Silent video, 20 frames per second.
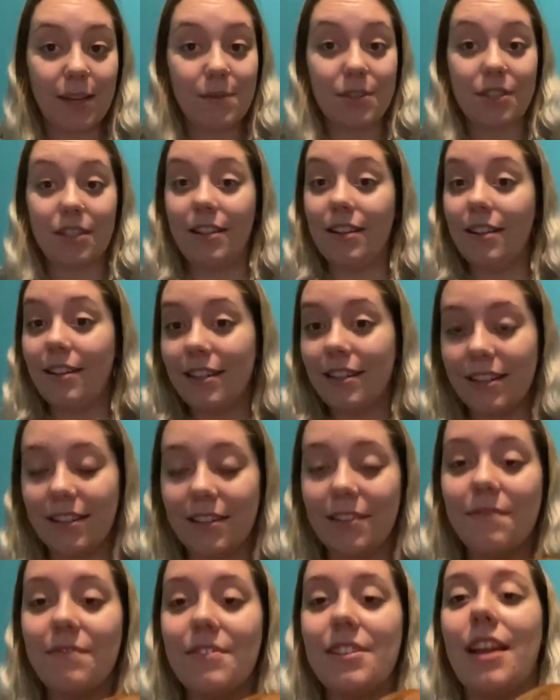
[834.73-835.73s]
good.
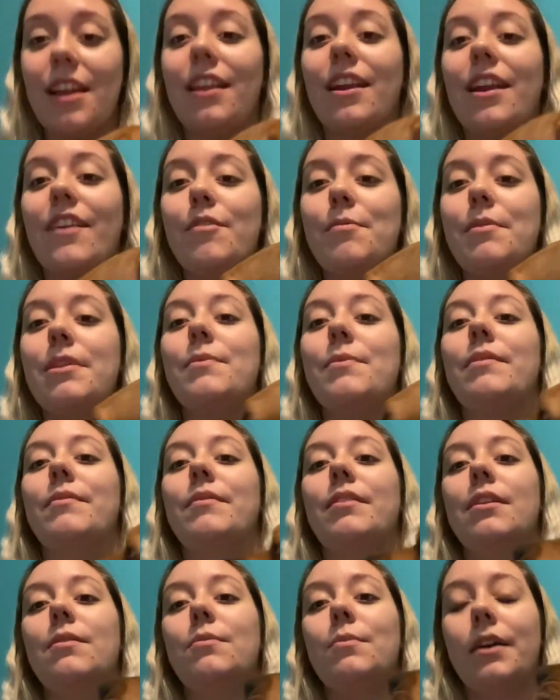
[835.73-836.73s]
Telling everybody went
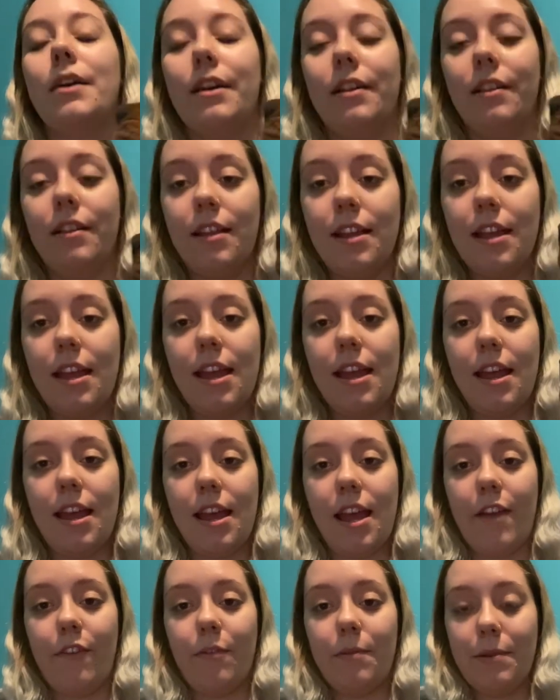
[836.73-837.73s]
really well.
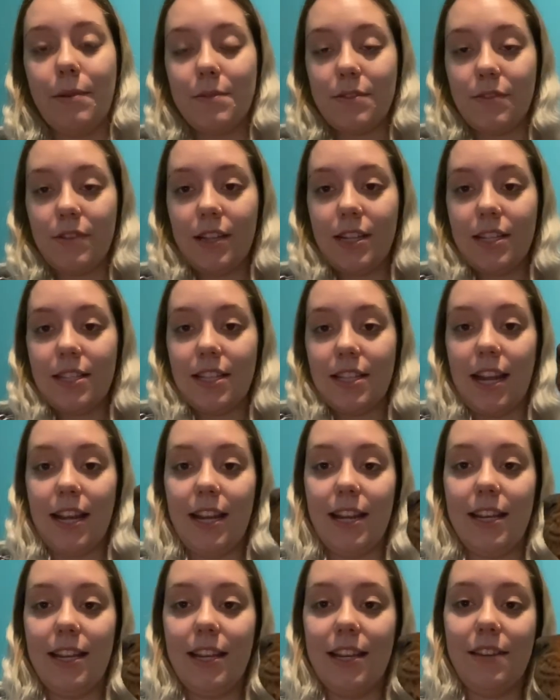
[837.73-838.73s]
Everybody was really
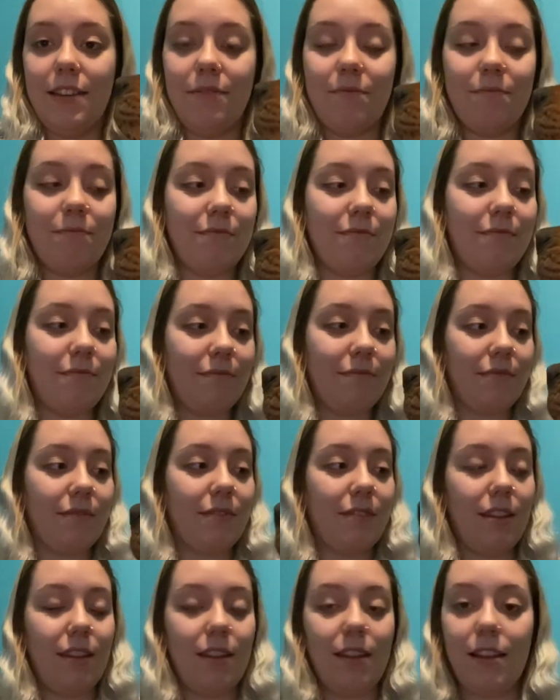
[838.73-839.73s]
excited, and
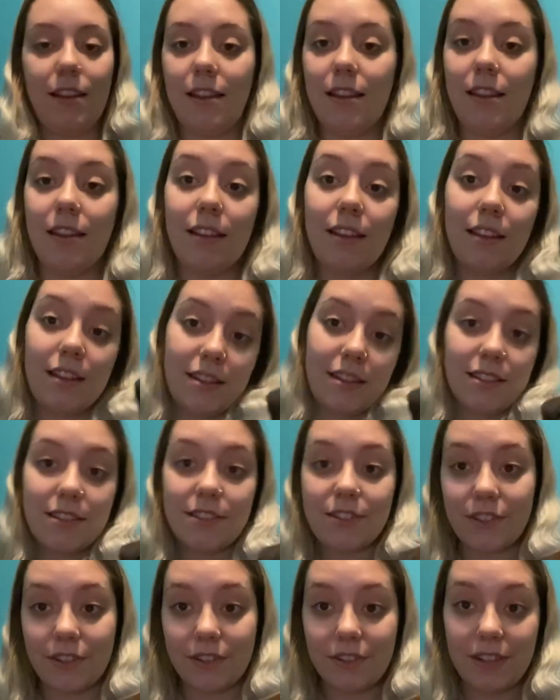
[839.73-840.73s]

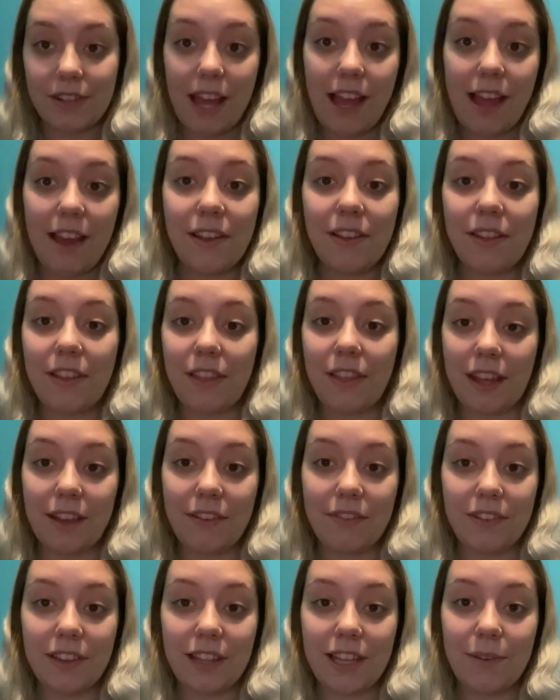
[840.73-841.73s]
so yeah,
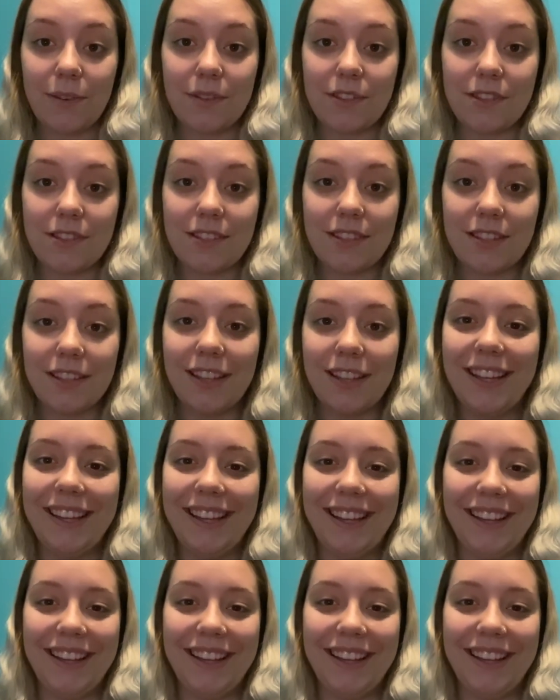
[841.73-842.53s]
thankfully it was a